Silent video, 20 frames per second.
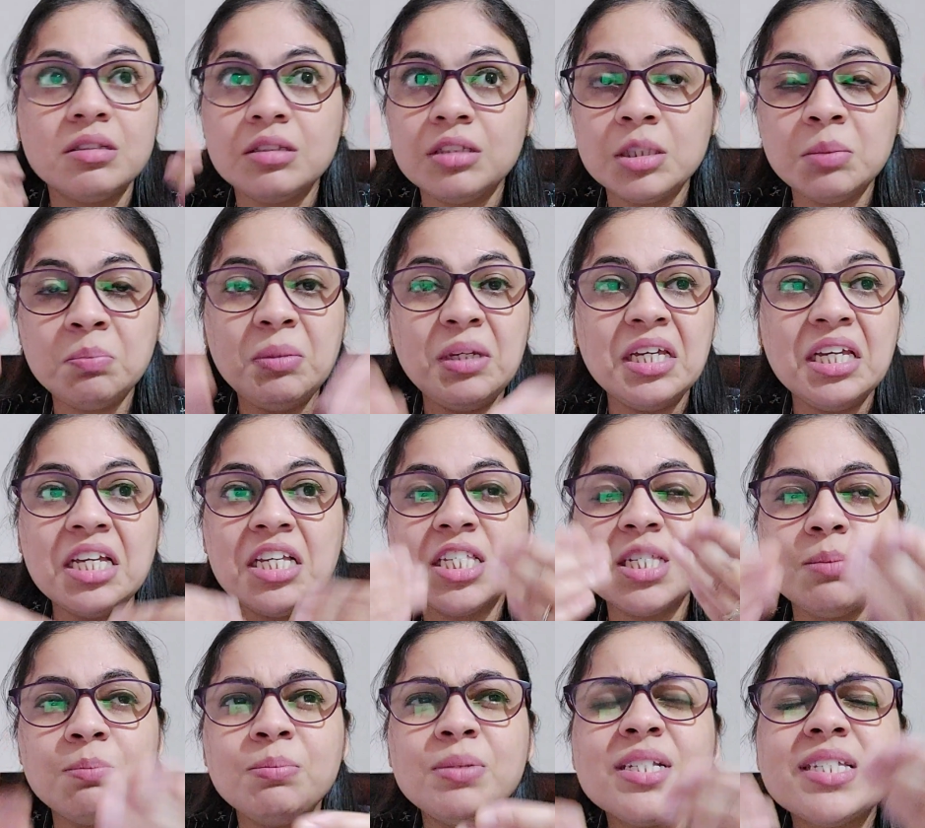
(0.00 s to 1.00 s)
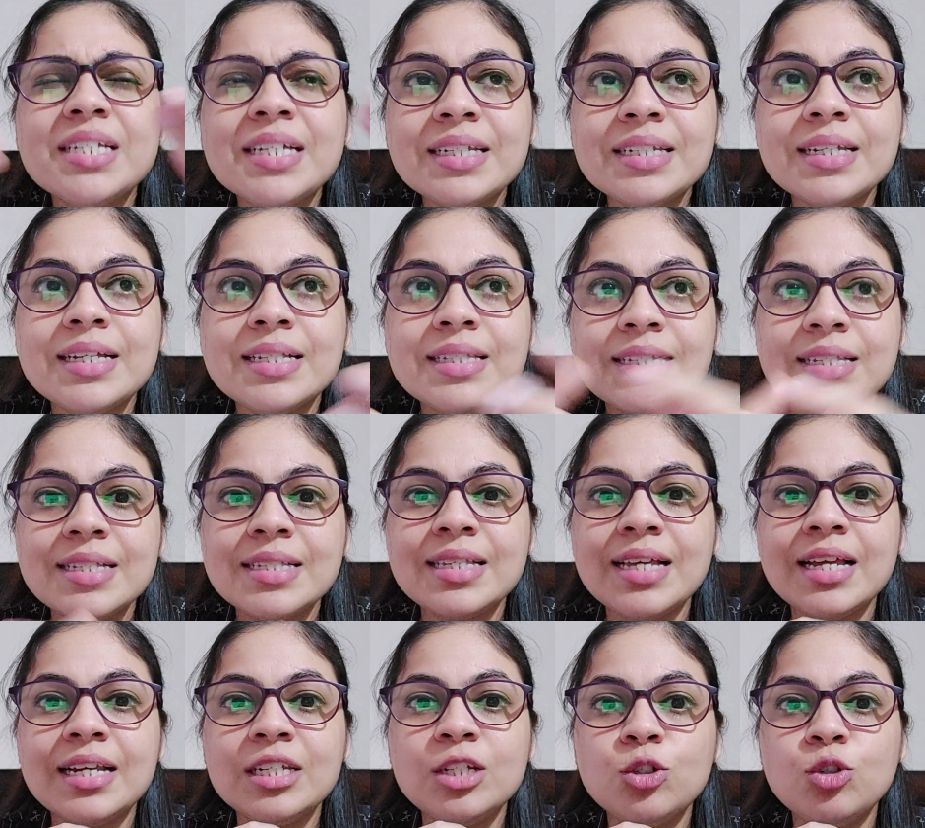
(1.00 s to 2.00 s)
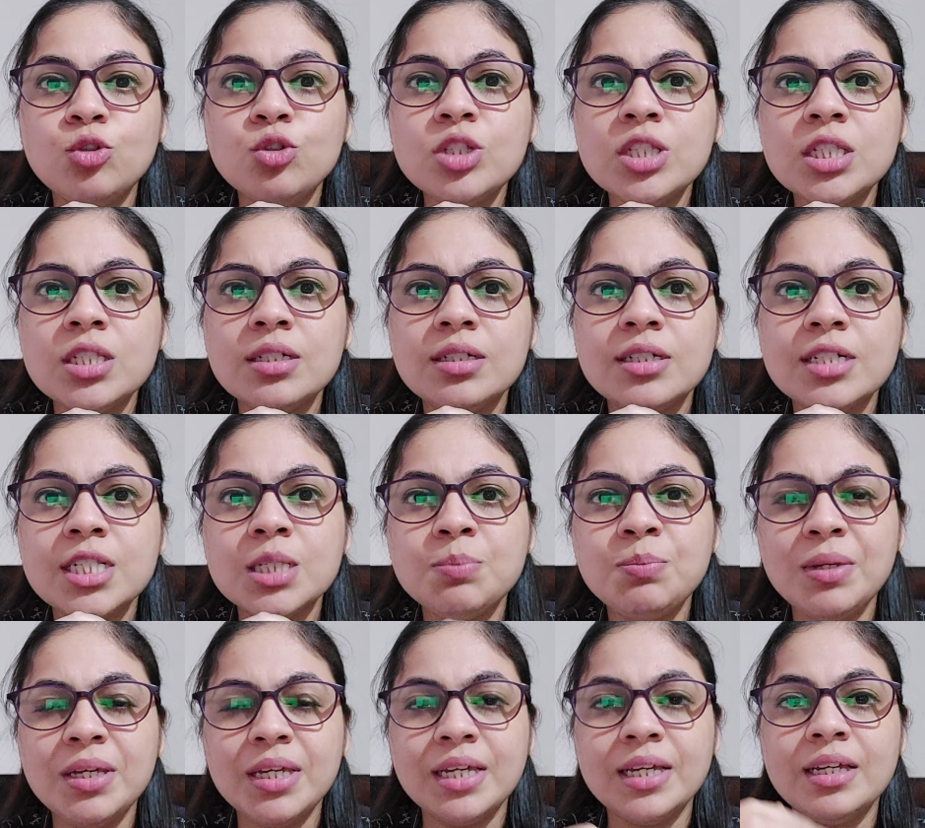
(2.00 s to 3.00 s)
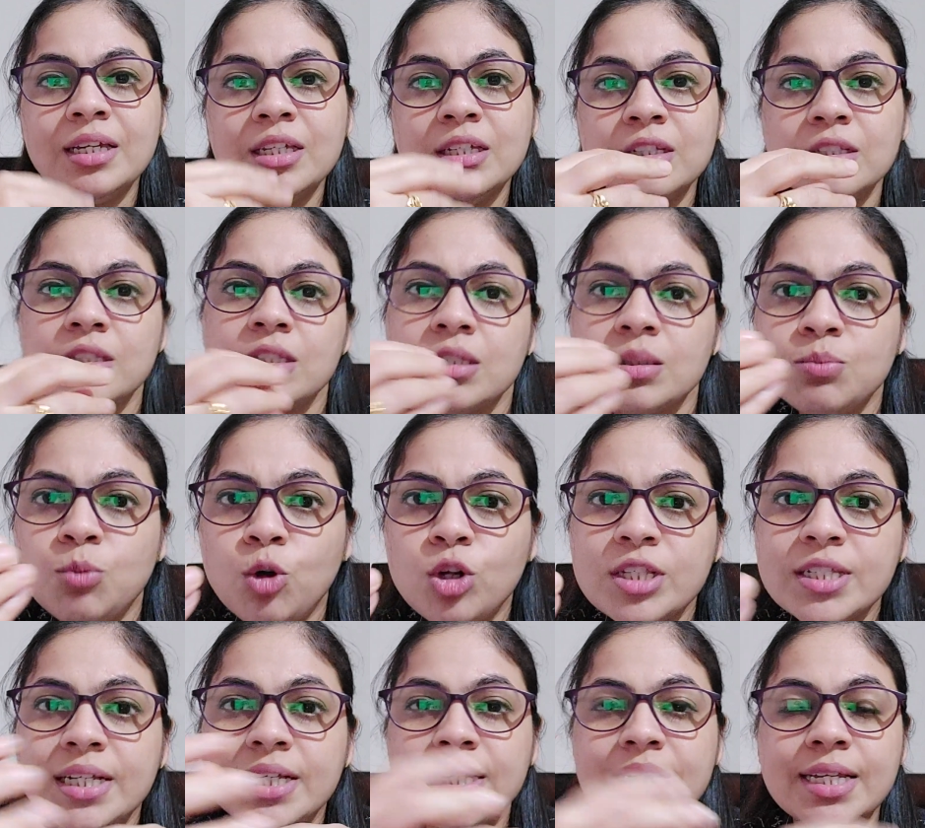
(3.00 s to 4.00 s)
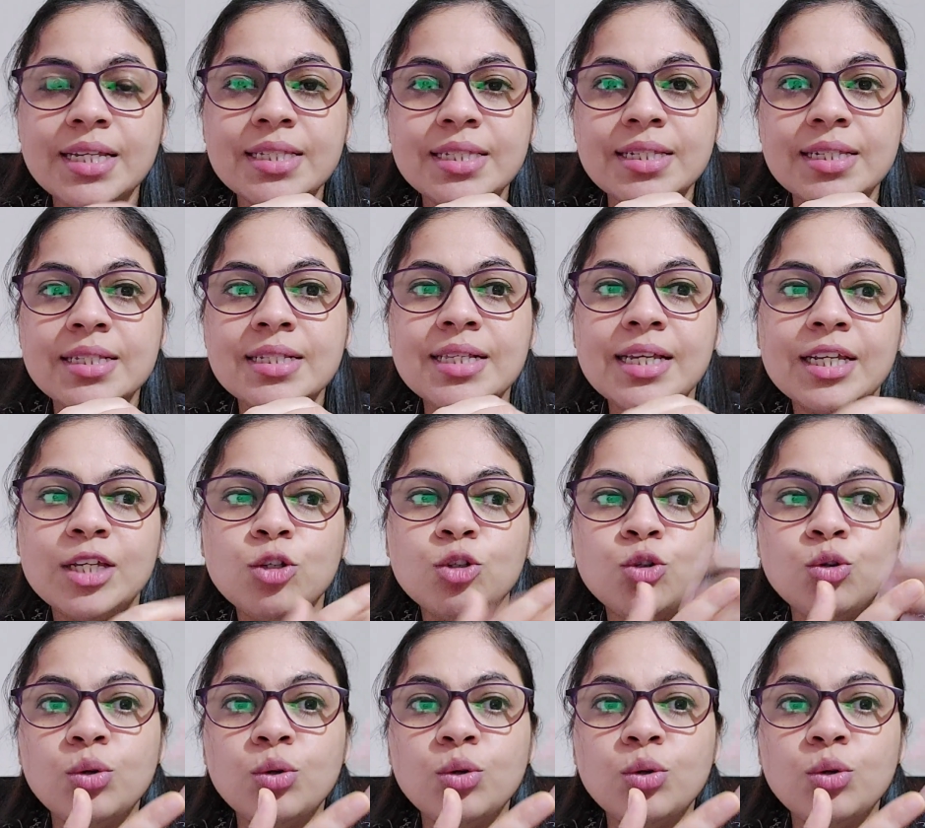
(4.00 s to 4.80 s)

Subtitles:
speaking simple sentences and speaking small sentences like